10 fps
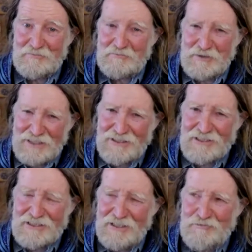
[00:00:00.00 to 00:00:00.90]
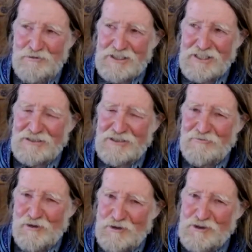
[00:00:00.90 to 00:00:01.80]
But it does give you a sense of
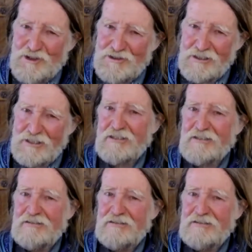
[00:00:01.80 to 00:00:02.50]
urgency